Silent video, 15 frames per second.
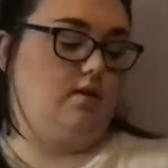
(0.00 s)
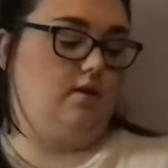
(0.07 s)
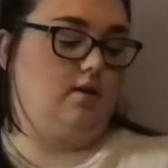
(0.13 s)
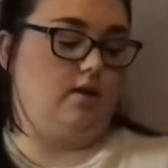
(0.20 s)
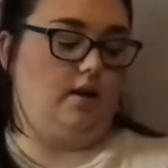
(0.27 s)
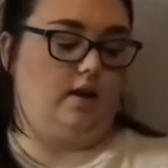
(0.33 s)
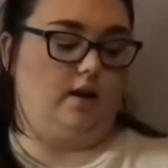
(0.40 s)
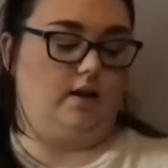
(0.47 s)

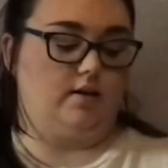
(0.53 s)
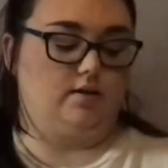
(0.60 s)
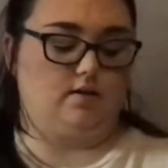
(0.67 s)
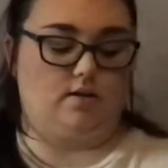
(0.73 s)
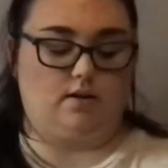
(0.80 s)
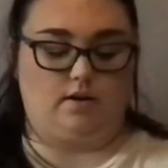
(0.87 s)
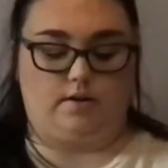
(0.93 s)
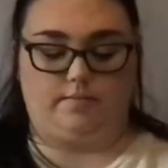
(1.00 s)
and
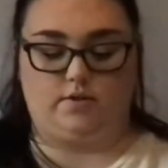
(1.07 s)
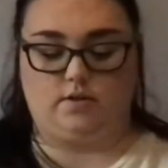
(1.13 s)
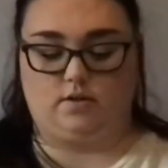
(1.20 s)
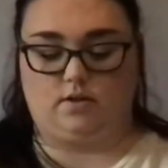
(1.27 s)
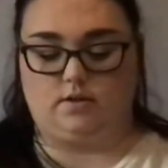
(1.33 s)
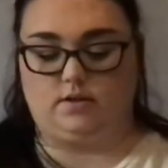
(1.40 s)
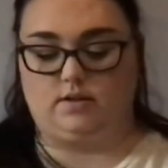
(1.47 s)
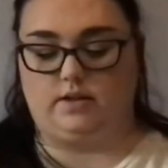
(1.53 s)
I'm just going to
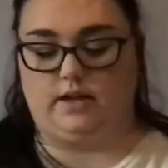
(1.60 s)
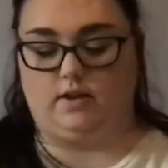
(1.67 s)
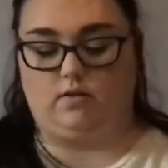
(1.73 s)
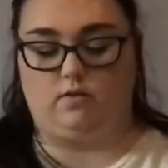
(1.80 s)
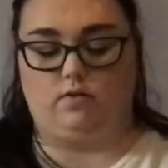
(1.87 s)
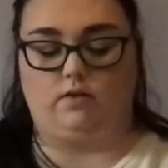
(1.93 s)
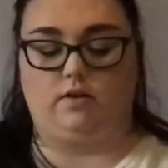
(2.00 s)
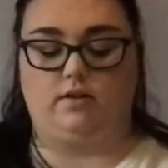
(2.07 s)
stick
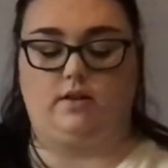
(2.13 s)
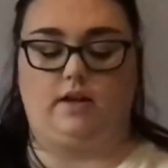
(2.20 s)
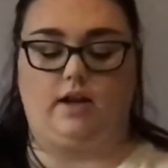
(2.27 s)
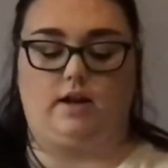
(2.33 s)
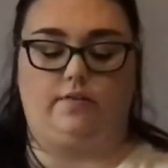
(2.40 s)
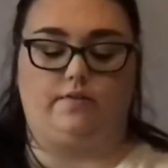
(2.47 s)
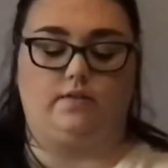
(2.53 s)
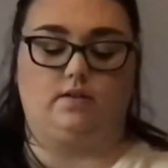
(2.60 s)
on the
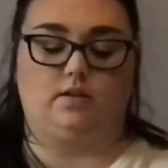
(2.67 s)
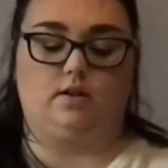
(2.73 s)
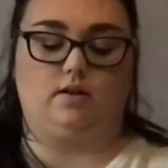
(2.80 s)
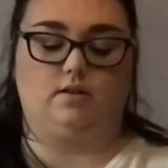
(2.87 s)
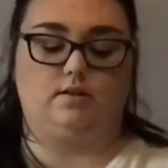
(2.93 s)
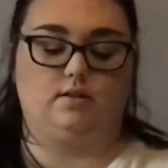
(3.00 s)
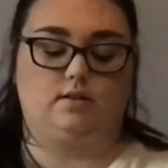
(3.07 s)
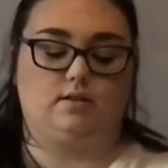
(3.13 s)
elephant
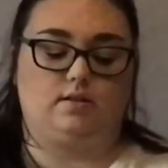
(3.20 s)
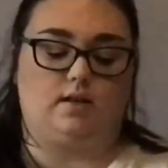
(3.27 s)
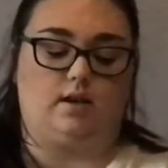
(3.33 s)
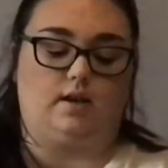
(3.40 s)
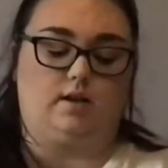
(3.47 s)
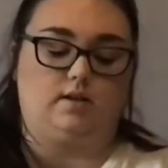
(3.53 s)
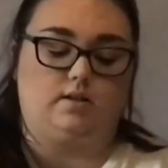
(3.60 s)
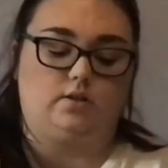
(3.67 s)
tusks
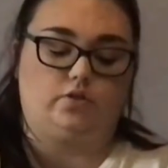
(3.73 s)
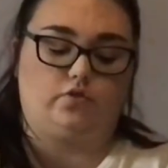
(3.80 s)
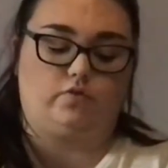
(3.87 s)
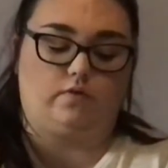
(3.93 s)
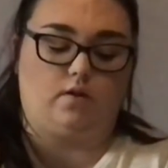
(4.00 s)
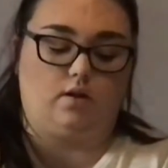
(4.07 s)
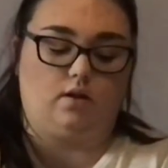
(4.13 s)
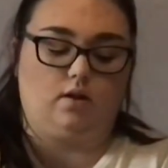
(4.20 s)
and trunk.